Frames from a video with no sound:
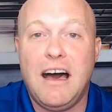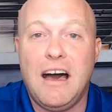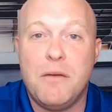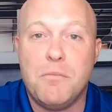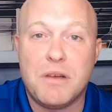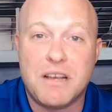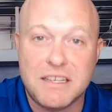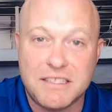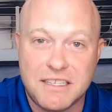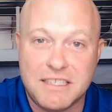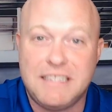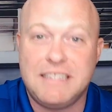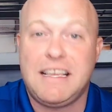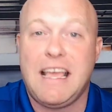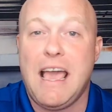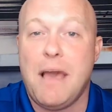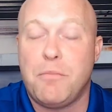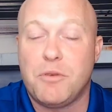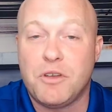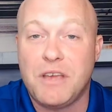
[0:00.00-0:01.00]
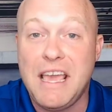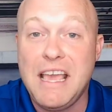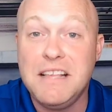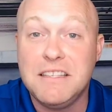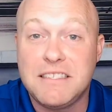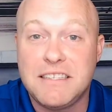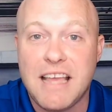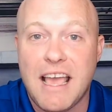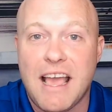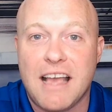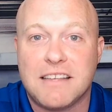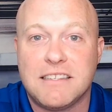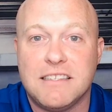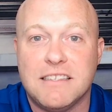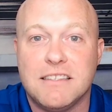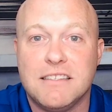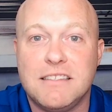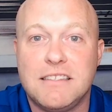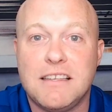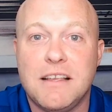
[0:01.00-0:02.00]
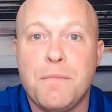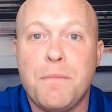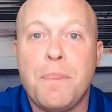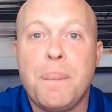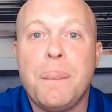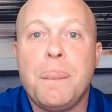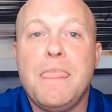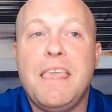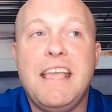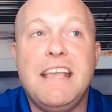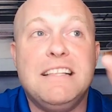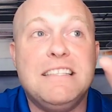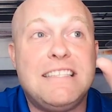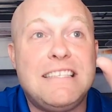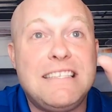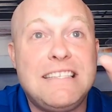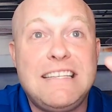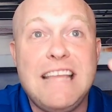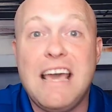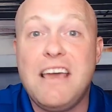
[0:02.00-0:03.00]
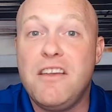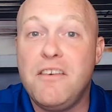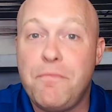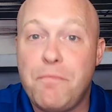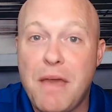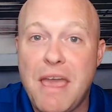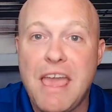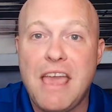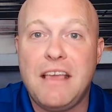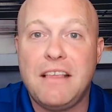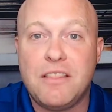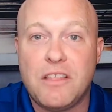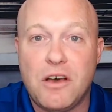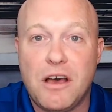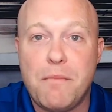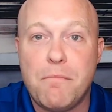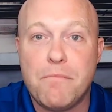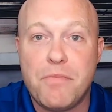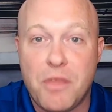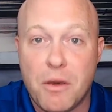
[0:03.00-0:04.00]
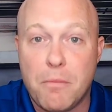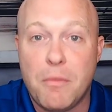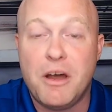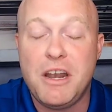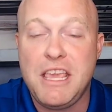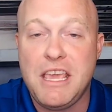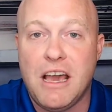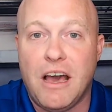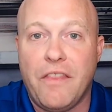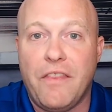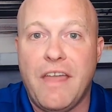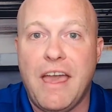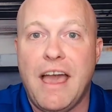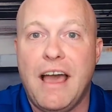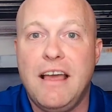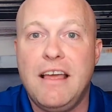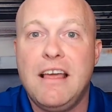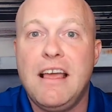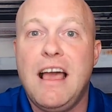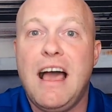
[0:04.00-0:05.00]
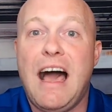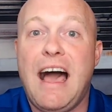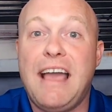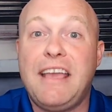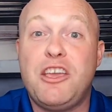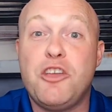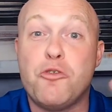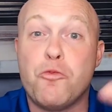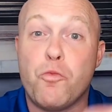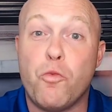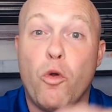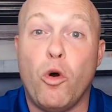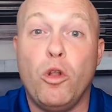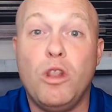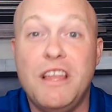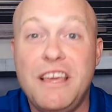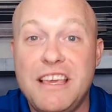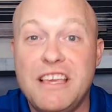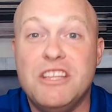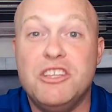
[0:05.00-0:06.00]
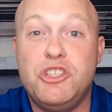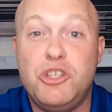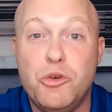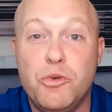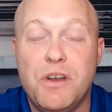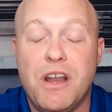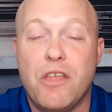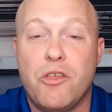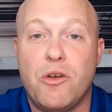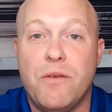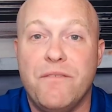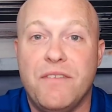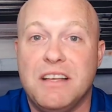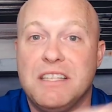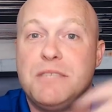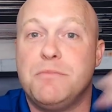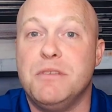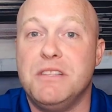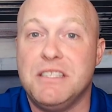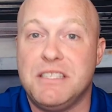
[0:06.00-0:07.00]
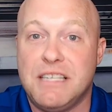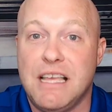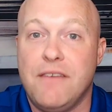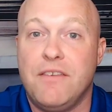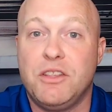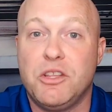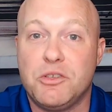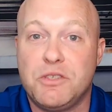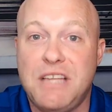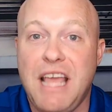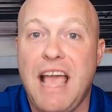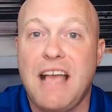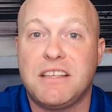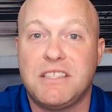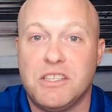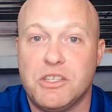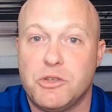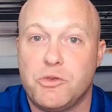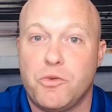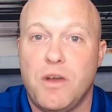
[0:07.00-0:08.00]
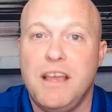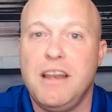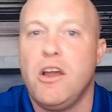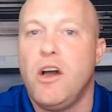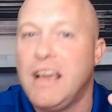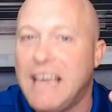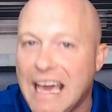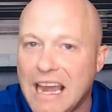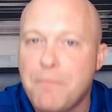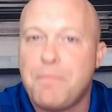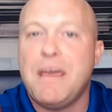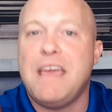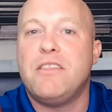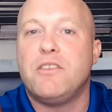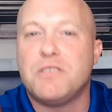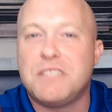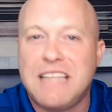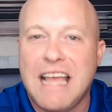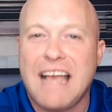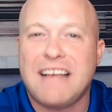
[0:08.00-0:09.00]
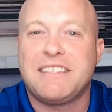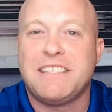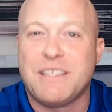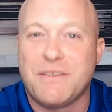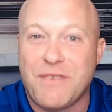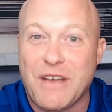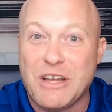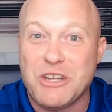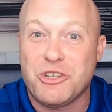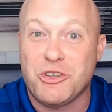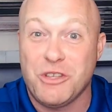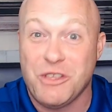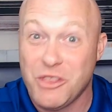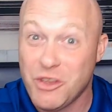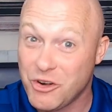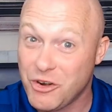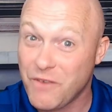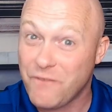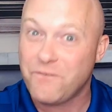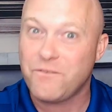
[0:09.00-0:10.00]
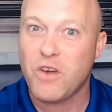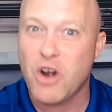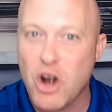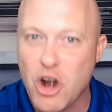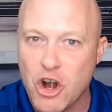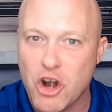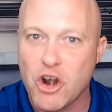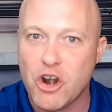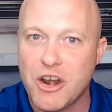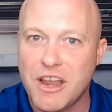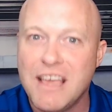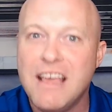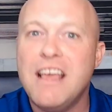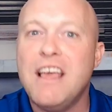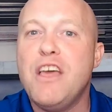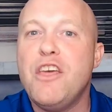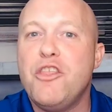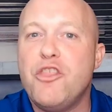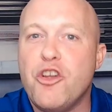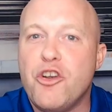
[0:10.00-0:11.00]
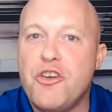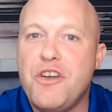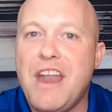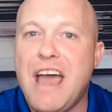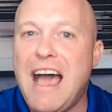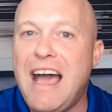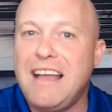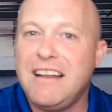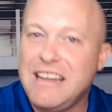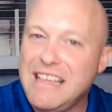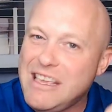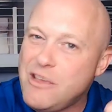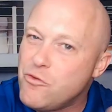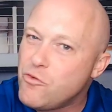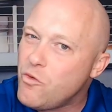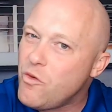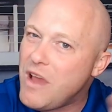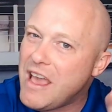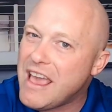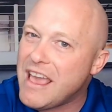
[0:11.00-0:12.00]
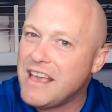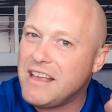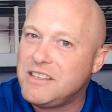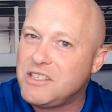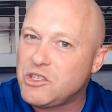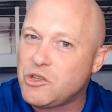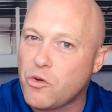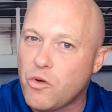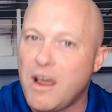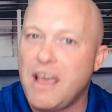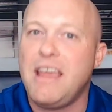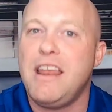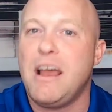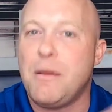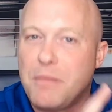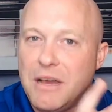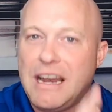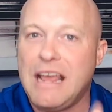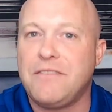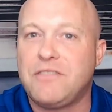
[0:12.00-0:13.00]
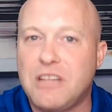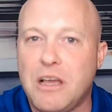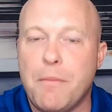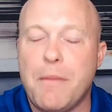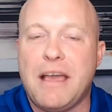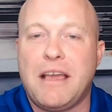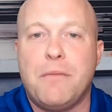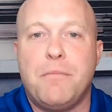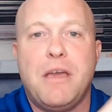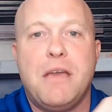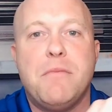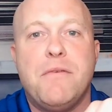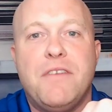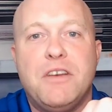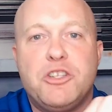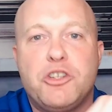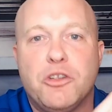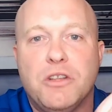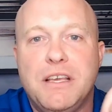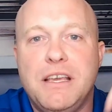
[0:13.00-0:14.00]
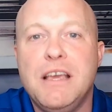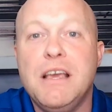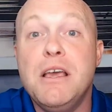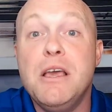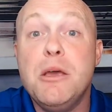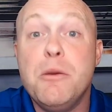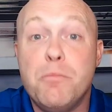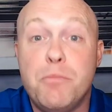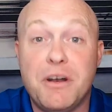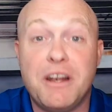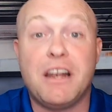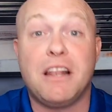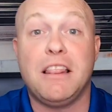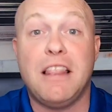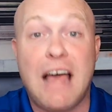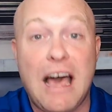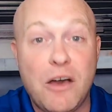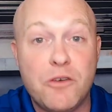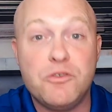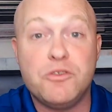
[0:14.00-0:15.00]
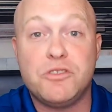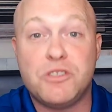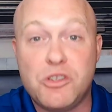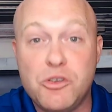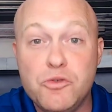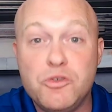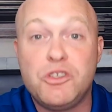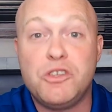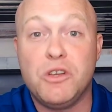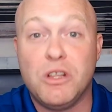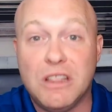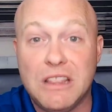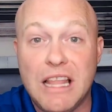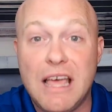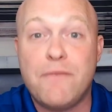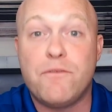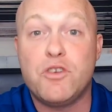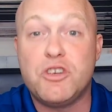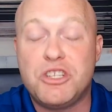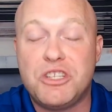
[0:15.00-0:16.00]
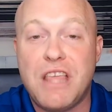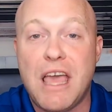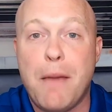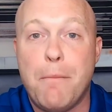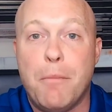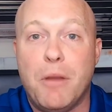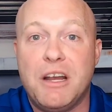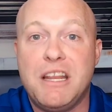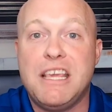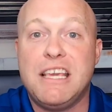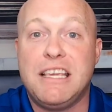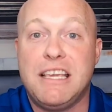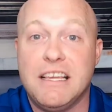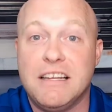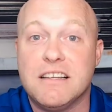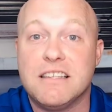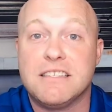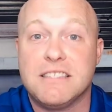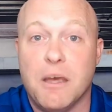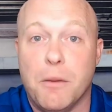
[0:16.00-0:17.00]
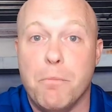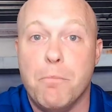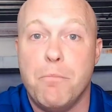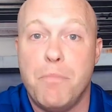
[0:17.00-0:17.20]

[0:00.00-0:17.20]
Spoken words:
because of capital gains taxes. Instead of paying the money on that, I can roll it into another investment and save on those taxes, right? Now, I got to pay those taxes eventually. They're deferred. They're not erased, right? I'm going to have to come back and pay them eventually, but it allows you to leverage that money and get into something